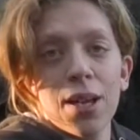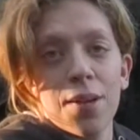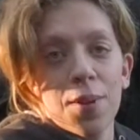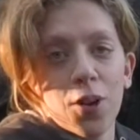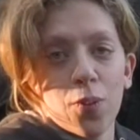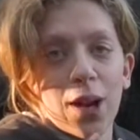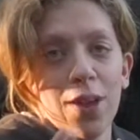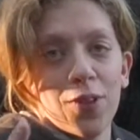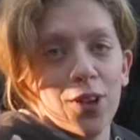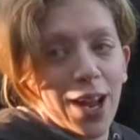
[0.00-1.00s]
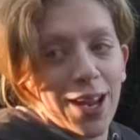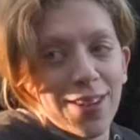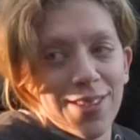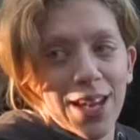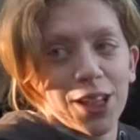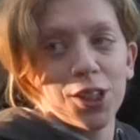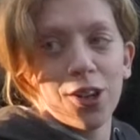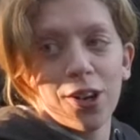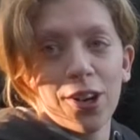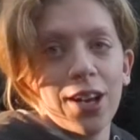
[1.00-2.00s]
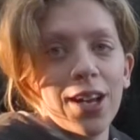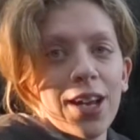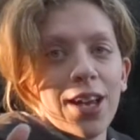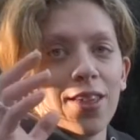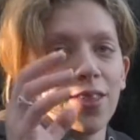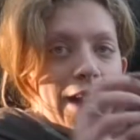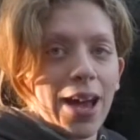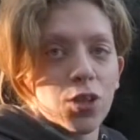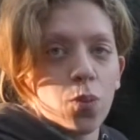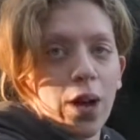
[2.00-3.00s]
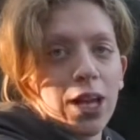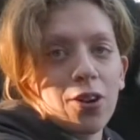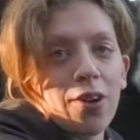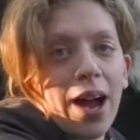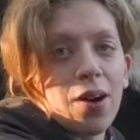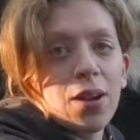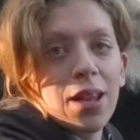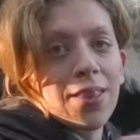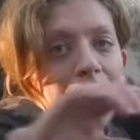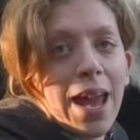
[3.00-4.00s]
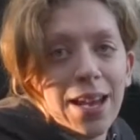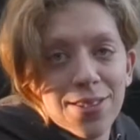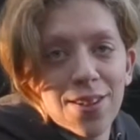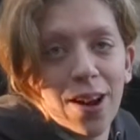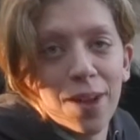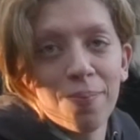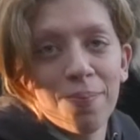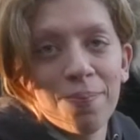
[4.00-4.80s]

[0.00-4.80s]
because whatever you end a session on, that's where you're at the next time.